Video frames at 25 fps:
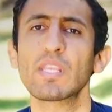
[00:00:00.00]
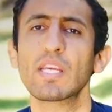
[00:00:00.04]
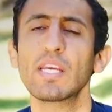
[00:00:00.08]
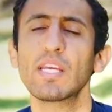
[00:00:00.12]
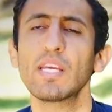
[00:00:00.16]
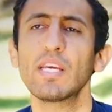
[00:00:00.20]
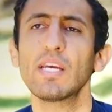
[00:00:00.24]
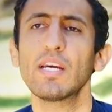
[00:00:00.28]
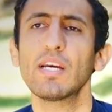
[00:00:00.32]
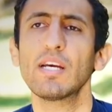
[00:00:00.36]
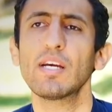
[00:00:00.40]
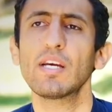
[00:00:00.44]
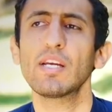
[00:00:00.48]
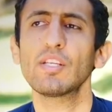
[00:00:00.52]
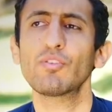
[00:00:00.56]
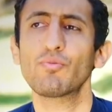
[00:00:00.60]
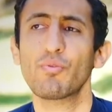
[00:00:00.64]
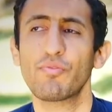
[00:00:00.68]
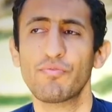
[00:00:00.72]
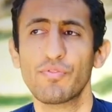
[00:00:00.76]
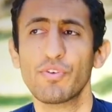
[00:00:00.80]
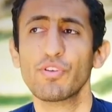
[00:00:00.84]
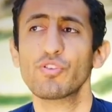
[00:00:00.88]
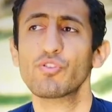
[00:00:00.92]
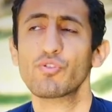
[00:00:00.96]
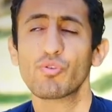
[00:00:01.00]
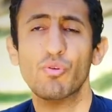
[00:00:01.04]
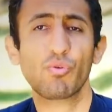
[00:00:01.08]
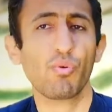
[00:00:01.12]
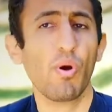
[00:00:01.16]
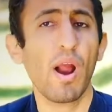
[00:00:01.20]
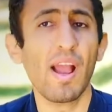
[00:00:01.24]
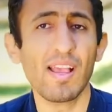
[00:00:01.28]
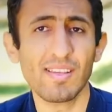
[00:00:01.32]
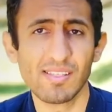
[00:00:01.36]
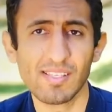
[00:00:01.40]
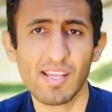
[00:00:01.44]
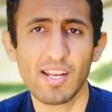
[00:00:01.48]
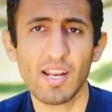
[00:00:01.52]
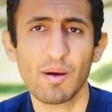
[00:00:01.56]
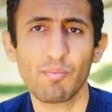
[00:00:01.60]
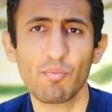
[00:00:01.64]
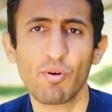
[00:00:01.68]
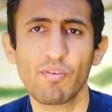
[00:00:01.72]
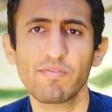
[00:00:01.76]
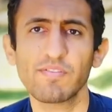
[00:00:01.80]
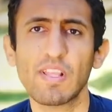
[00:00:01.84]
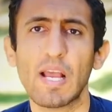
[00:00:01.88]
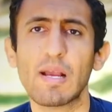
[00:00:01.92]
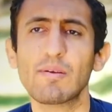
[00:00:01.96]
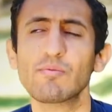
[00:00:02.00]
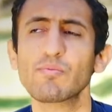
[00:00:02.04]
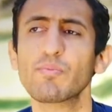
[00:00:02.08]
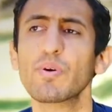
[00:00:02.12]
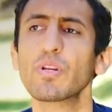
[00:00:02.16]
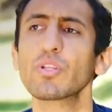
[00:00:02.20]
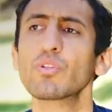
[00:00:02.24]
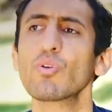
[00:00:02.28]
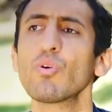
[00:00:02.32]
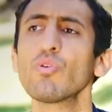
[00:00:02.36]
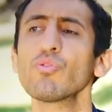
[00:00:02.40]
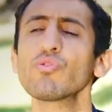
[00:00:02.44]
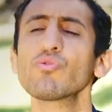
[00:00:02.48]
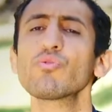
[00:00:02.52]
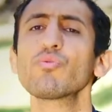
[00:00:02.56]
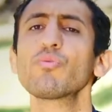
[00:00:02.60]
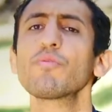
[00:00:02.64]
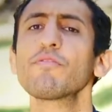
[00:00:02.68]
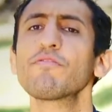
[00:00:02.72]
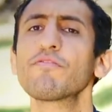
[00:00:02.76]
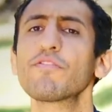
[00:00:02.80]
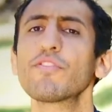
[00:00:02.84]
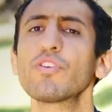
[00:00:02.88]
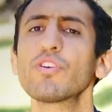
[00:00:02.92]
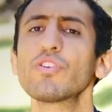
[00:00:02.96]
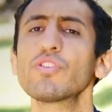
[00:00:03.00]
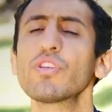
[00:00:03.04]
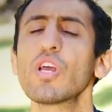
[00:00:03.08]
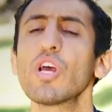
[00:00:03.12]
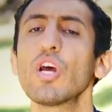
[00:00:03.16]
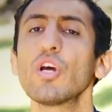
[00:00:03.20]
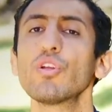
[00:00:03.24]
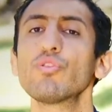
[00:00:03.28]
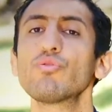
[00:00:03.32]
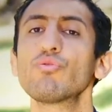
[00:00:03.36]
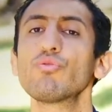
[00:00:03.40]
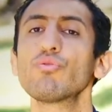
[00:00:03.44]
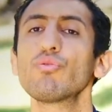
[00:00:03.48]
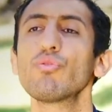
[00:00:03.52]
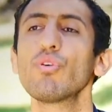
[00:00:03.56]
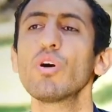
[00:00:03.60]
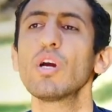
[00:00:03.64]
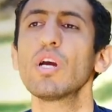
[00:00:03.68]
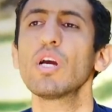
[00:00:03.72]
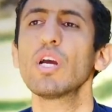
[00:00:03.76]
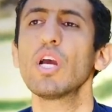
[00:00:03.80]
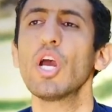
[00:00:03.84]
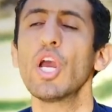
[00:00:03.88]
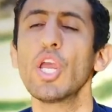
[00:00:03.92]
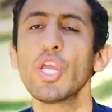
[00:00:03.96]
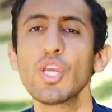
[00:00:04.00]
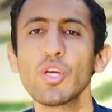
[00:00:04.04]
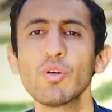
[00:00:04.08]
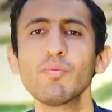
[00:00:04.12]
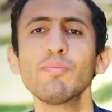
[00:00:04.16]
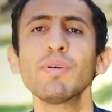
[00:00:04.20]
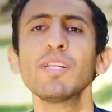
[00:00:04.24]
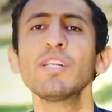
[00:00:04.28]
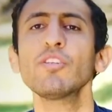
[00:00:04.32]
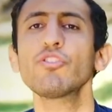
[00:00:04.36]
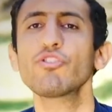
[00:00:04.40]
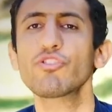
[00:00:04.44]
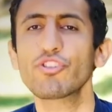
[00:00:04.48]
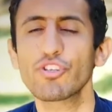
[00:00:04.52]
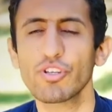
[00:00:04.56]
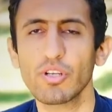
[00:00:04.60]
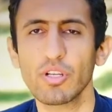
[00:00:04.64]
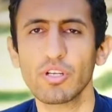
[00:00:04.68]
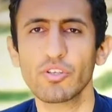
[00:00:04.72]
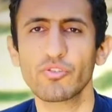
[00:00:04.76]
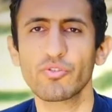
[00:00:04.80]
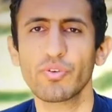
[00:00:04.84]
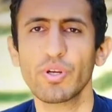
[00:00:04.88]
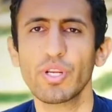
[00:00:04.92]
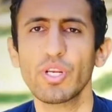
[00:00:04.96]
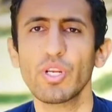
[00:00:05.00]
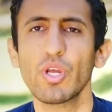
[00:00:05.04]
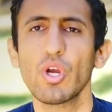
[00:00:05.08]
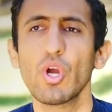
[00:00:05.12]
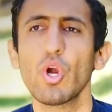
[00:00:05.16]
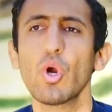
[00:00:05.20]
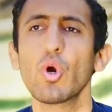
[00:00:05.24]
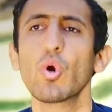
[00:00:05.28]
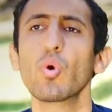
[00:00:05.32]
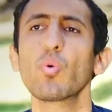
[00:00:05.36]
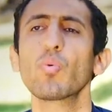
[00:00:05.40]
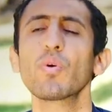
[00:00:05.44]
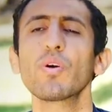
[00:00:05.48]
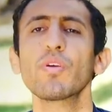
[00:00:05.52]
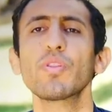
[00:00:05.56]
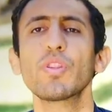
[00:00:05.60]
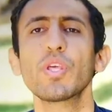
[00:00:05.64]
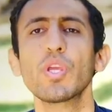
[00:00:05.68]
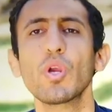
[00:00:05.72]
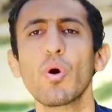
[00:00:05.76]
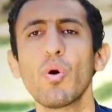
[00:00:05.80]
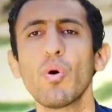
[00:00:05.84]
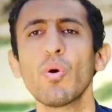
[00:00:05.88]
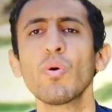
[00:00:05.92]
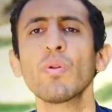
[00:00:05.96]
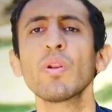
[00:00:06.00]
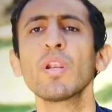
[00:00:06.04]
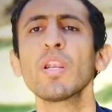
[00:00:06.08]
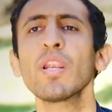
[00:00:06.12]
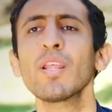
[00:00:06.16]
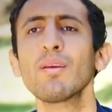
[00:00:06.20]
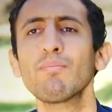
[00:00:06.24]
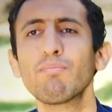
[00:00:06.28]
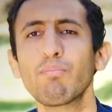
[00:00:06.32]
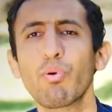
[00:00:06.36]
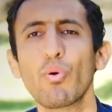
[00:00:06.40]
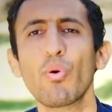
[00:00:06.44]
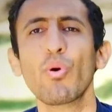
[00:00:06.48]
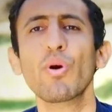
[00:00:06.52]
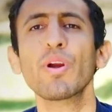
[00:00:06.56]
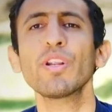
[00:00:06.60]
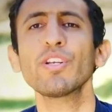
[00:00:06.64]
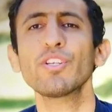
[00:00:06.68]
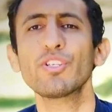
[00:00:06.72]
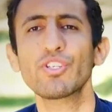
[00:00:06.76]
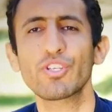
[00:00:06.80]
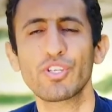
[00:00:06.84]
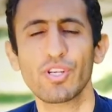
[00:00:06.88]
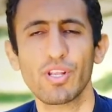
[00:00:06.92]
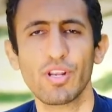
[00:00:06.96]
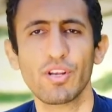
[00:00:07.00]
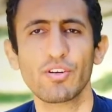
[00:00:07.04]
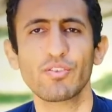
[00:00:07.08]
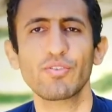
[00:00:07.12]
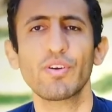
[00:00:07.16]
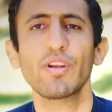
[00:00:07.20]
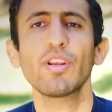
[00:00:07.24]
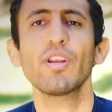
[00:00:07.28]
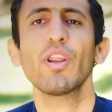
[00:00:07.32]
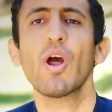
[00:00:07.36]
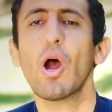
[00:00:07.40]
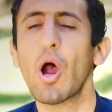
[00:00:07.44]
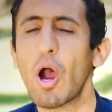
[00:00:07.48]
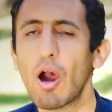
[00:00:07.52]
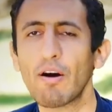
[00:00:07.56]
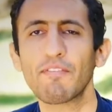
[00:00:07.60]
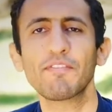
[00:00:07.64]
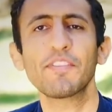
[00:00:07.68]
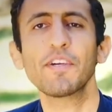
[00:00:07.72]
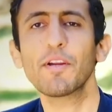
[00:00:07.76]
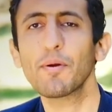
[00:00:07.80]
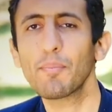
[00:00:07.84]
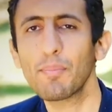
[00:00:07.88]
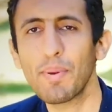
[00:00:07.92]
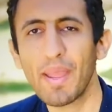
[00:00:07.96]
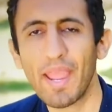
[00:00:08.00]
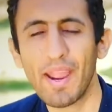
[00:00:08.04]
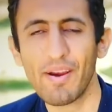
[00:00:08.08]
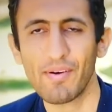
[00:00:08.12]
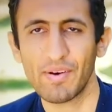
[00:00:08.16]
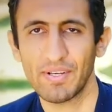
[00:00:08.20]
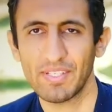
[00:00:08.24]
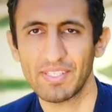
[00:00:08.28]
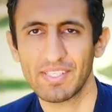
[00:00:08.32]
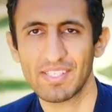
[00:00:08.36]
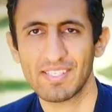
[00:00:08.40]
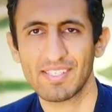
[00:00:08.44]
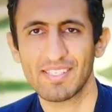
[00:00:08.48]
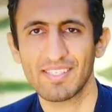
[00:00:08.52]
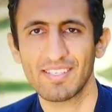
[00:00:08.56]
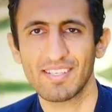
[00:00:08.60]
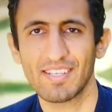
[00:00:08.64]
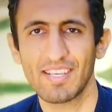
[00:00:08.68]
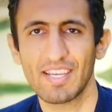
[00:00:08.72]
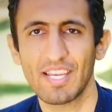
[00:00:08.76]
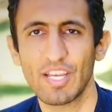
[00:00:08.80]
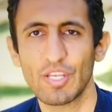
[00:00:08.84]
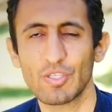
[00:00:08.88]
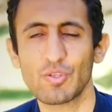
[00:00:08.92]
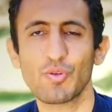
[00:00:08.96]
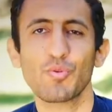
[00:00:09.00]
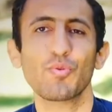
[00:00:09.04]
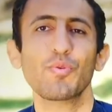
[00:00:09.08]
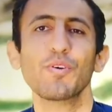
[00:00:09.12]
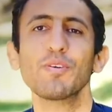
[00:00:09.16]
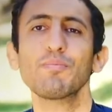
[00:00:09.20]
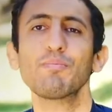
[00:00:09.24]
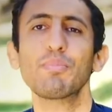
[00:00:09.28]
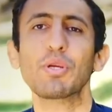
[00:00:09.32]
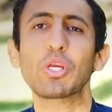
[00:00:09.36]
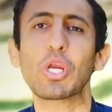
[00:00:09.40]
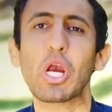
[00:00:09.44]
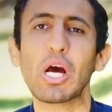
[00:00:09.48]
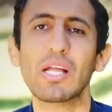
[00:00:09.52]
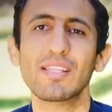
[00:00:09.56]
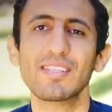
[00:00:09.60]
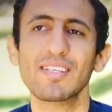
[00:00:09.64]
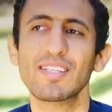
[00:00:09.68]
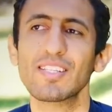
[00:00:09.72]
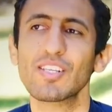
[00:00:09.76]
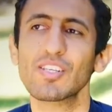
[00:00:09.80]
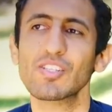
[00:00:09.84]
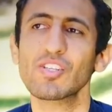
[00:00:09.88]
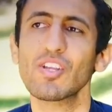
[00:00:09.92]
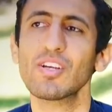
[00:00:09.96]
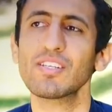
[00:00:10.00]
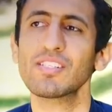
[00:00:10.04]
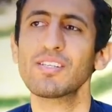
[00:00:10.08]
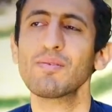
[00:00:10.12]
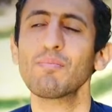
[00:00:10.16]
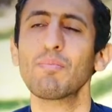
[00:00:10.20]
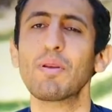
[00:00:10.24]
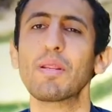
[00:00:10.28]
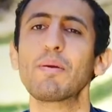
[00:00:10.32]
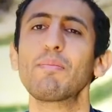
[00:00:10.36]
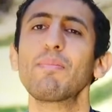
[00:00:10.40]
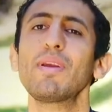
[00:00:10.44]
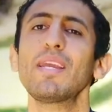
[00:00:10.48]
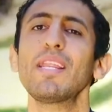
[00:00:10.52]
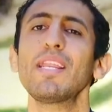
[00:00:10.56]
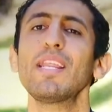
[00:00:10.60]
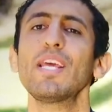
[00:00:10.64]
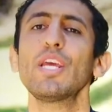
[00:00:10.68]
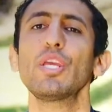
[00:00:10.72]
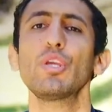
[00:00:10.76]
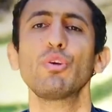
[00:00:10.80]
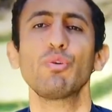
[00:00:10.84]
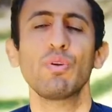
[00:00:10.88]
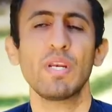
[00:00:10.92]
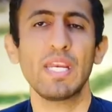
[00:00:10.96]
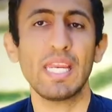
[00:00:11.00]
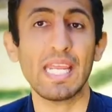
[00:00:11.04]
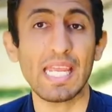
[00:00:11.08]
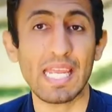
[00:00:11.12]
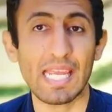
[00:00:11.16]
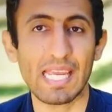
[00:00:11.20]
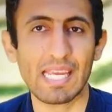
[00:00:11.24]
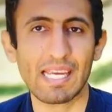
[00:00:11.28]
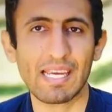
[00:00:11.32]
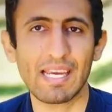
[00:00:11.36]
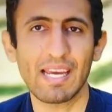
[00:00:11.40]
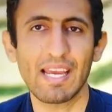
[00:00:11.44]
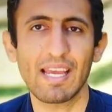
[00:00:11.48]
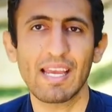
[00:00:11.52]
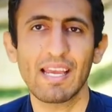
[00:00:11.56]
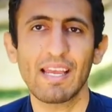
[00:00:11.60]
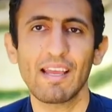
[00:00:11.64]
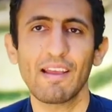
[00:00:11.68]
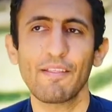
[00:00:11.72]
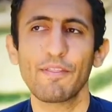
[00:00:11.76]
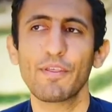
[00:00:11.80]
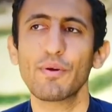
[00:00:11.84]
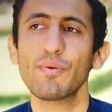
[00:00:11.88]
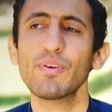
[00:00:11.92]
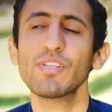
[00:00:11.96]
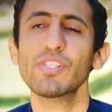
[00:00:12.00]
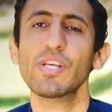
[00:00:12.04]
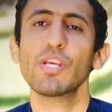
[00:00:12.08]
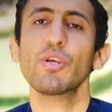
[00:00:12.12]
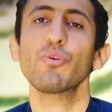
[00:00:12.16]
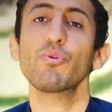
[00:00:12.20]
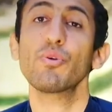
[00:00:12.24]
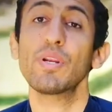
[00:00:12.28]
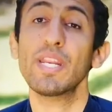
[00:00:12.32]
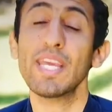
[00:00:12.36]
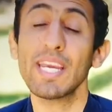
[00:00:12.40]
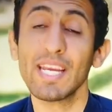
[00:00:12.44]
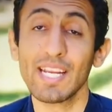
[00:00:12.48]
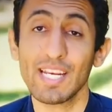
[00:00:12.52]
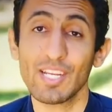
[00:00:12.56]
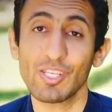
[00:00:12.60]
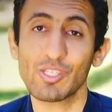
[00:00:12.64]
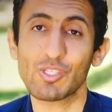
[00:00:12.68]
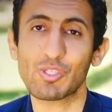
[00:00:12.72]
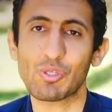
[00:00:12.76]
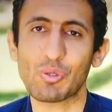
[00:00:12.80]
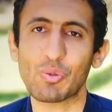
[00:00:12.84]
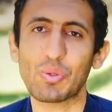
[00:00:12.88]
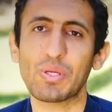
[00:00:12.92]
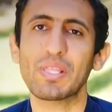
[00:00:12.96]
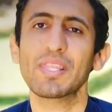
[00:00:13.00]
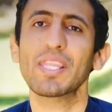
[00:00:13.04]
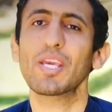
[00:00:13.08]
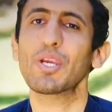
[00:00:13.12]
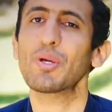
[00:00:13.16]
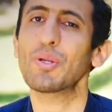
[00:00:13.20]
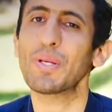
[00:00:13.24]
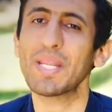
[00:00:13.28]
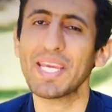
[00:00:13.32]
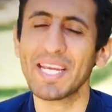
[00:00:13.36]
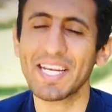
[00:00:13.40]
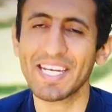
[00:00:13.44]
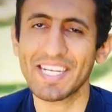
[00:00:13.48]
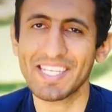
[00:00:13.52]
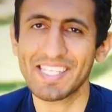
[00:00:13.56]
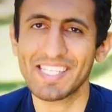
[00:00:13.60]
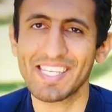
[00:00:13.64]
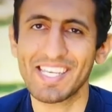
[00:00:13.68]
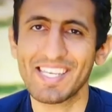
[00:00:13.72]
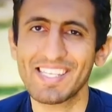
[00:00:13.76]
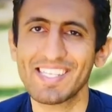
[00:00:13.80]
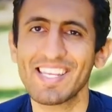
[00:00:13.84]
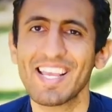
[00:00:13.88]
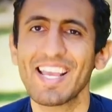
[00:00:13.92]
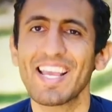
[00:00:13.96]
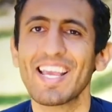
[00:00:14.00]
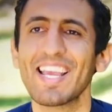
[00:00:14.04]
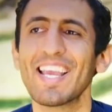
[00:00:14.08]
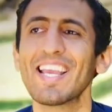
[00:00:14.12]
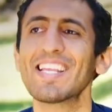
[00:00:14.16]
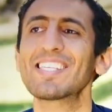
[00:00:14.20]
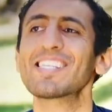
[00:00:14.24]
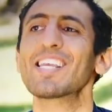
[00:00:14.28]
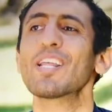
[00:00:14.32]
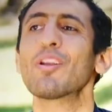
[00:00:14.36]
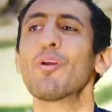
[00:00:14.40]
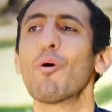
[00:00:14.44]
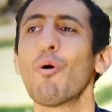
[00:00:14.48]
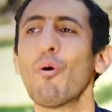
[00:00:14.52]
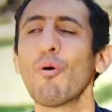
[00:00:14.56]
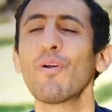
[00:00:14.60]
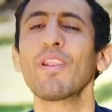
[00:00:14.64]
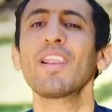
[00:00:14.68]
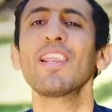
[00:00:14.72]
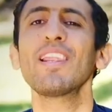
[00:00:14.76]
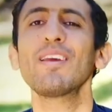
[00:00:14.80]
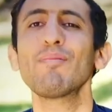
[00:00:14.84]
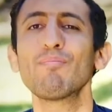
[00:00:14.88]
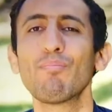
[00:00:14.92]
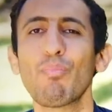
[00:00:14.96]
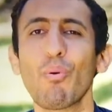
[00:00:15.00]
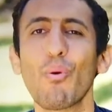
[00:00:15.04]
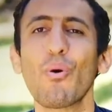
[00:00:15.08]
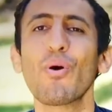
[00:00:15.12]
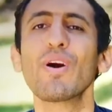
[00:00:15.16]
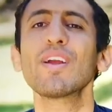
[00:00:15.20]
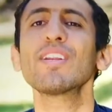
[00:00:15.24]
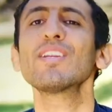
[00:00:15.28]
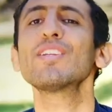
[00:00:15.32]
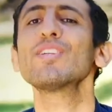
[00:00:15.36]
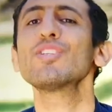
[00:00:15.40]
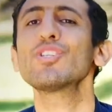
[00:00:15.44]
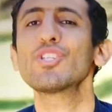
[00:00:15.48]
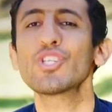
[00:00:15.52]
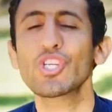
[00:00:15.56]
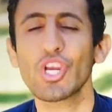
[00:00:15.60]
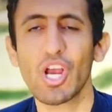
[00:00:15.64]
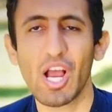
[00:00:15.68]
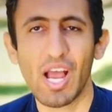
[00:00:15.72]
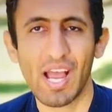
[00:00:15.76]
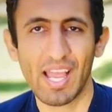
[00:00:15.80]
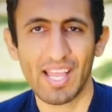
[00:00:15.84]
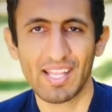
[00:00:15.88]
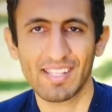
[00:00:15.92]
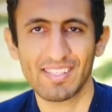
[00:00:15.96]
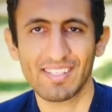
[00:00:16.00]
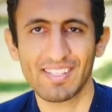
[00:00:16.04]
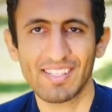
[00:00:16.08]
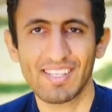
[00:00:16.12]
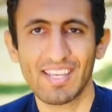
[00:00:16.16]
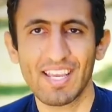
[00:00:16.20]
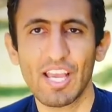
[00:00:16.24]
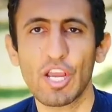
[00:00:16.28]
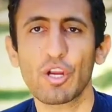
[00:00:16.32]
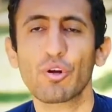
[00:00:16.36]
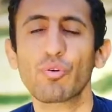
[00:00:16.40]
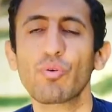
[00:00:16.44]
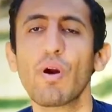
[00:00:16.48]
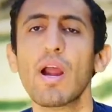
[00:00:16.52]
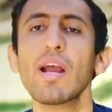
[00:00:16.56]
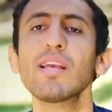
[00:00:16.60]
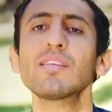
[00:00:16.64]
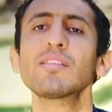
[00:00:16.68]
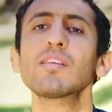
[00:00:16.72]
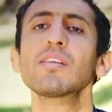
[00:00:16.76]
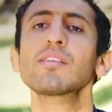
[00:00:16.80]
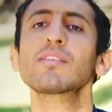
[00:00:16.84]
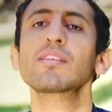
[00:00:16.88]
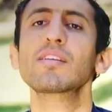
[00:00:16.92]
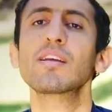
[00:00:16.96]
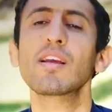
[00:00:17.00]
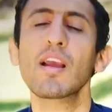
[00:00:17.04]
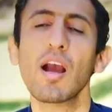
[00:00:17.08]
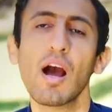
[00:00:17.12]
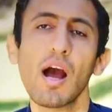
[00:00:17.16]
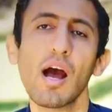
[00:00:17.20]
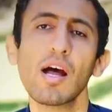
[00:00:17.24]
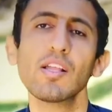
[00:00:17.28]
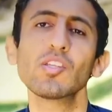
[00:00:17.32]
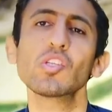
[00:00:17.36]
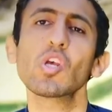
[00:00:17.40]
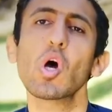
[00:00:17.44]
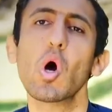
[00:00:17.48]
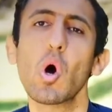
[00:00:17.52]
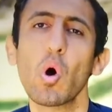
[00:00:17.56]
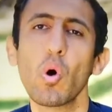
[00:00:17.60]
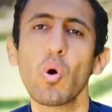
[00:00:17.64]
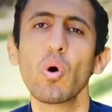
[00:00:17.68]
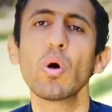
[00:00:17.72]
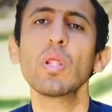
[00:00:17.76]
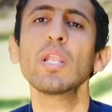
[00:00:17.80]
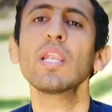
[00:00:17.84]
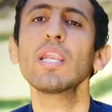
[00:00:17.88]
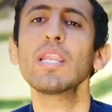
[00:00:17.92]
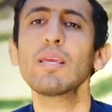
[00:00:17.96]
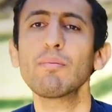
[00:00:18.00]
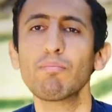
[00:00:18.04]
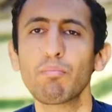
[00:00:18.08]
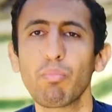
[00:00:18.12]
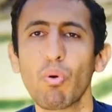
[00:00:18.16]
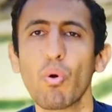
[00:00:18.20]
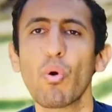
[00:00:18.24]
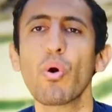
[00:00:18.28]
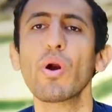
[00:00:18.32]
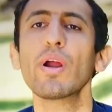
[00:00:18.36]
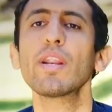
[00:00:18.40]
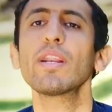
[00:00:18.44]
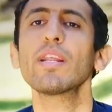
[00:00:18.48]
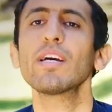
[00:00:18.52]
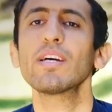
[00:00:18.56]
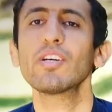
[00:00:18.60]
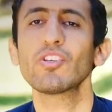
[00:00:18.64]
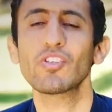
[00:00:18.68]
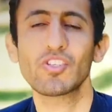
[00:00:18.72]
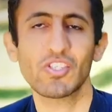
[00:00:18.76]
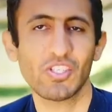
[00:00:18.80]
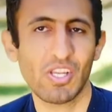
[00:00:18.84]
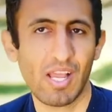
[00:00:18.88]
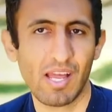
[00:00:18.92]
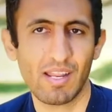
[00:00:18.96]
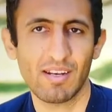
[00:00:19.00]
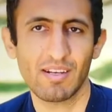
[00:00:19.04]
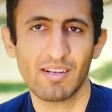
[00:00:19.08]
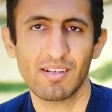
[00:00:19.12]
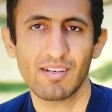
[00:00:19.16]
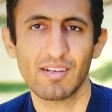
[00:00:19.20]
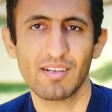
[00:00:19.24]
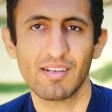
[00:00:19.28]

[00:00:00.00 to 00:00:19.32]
uh, it refers to Christ a number of times, but it also refers to human children who were the only born children of their parents. So the word begotten does not simply mean unique. There is a uniqueness to it. The uniqueness is it's an only born child. Christ is God's only born son.